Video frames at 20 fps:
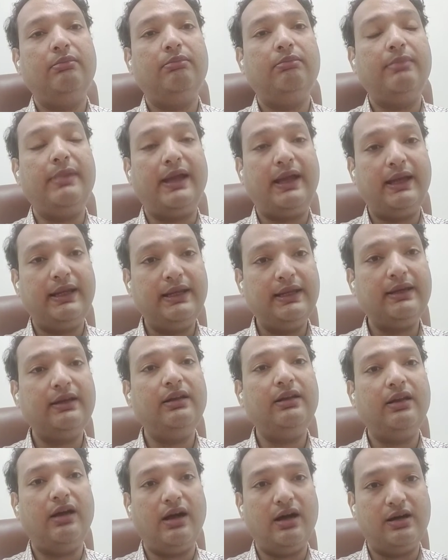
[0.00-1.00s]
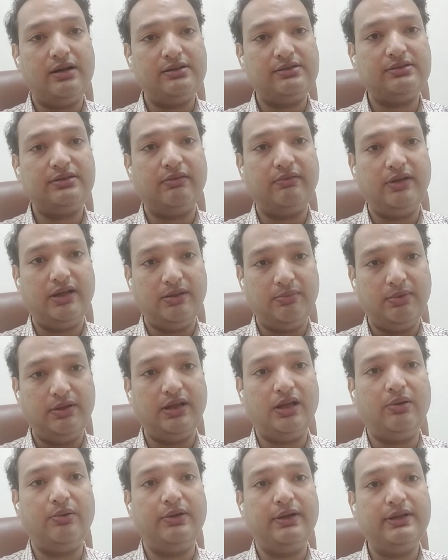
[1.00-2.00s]
mechanical hearts available
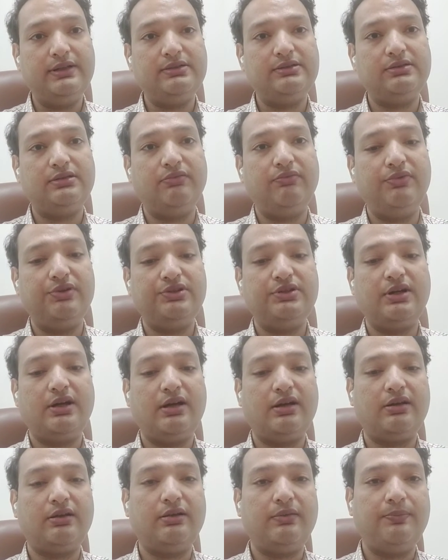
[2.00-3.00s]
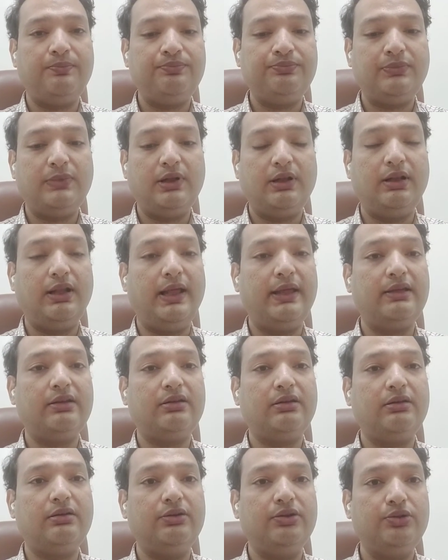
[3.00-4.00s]
nowadays, which are like
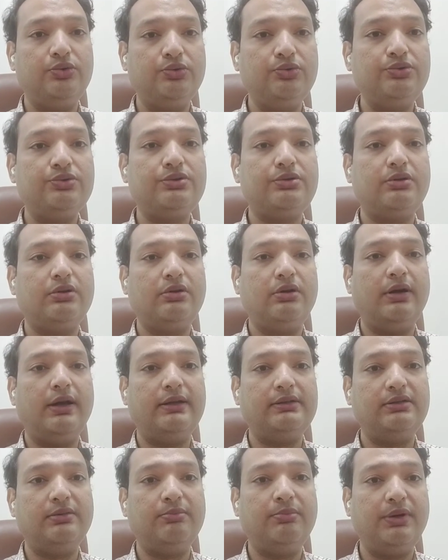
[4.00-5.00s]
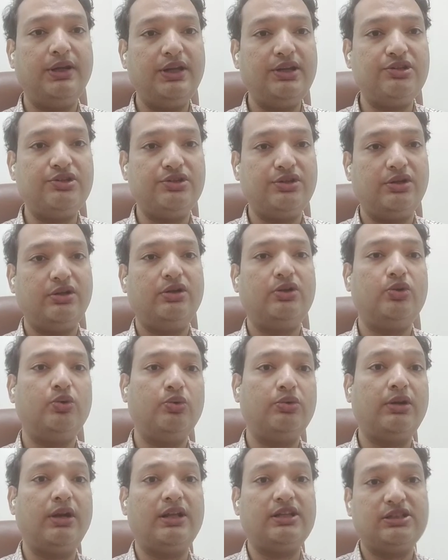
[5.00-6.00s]
used as a bridge
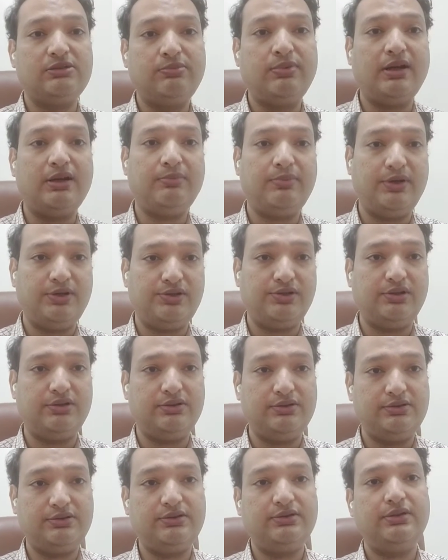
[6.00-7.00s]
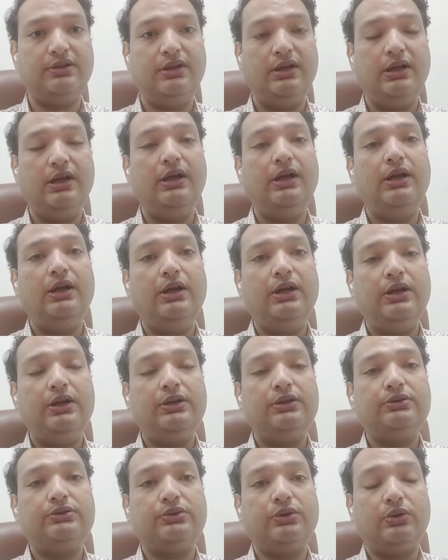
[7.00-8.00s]
to transplant patients.
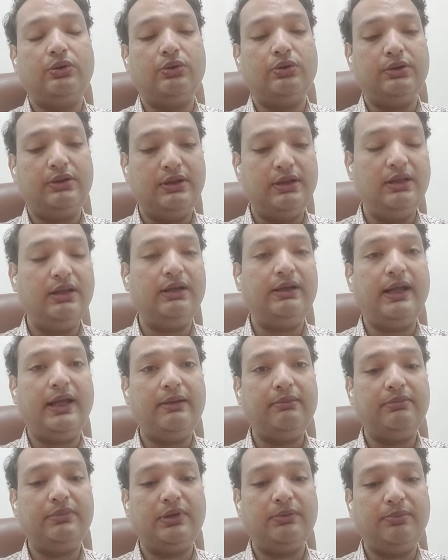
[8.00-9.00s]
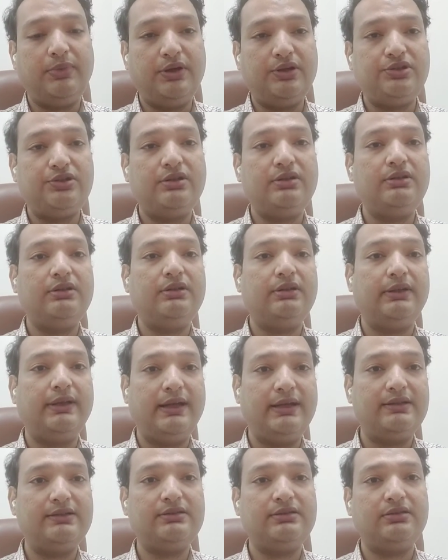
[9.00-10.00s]
So till the time the patient
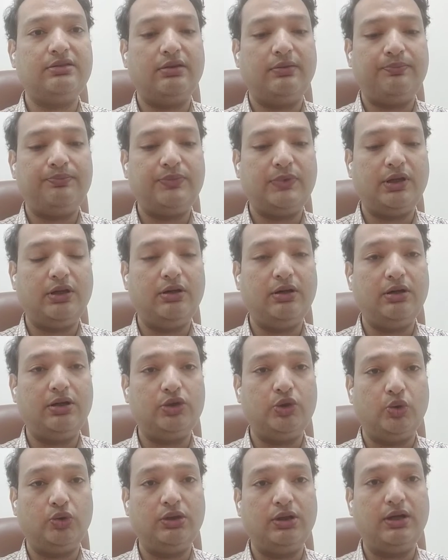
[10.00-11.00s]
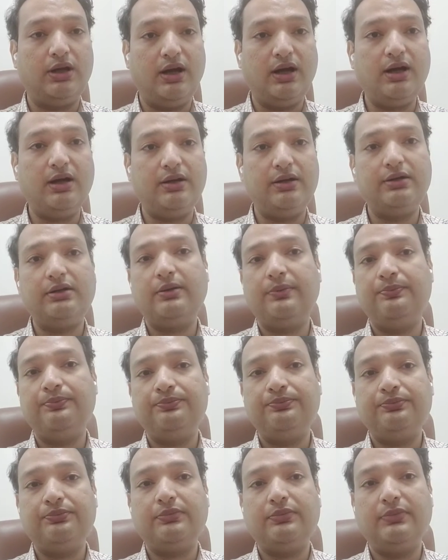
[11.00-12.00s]
gets a donor heart,
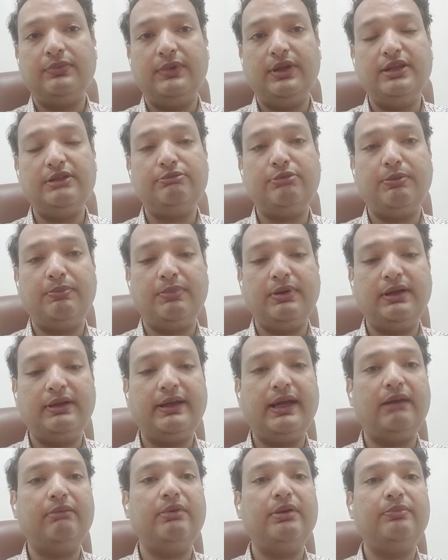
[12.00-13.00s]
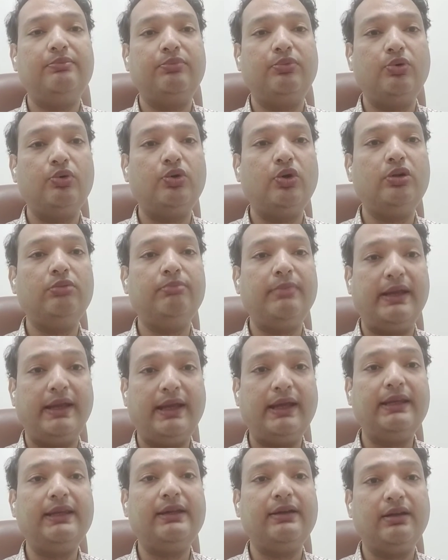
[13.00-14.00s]
these people can be put on
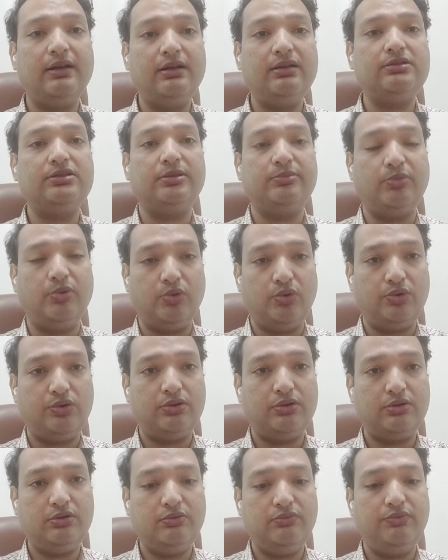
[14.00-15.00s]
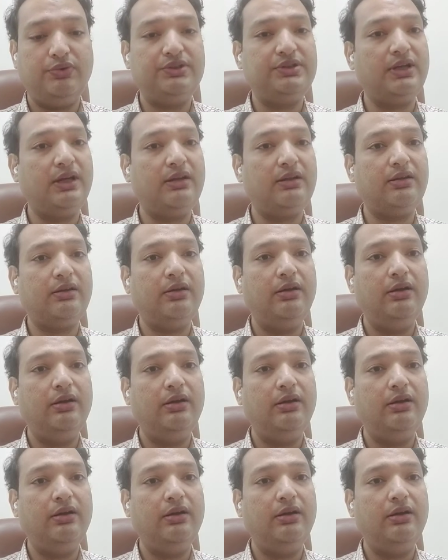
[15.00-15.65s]
mechanical support, which are